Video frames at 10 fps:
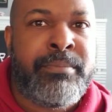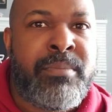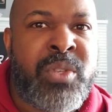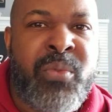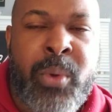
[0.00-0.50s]

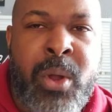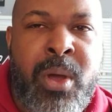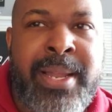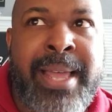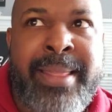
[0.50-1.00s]
so if we're
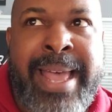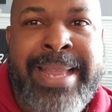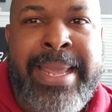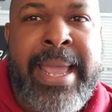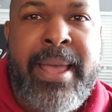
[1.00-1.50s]
going on
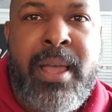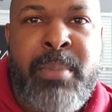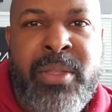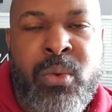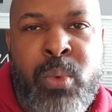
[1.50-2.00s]
that, yeah. I
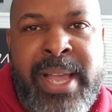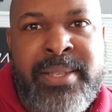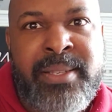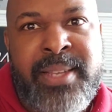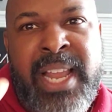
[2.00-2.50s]
mean, the
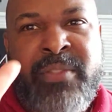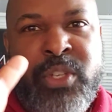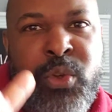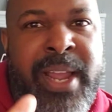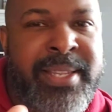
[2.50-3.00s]
West is kind of a
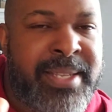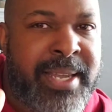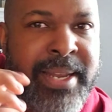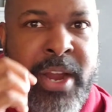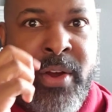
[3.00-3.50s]

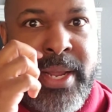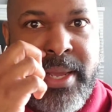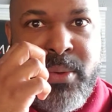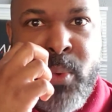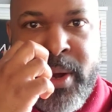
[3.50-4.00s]
transient
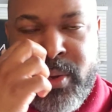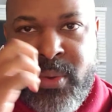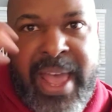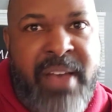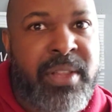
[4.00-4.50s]
area where you
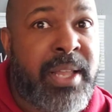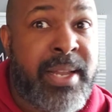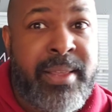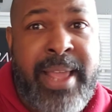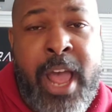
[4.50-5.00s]
have a lot
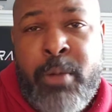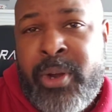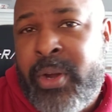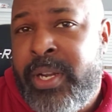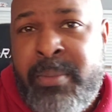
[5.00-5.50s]
of that.
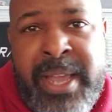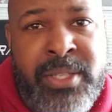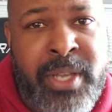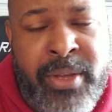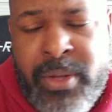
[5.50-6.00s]
Albuquerque, New
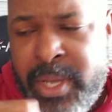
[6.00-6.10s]
Mexico.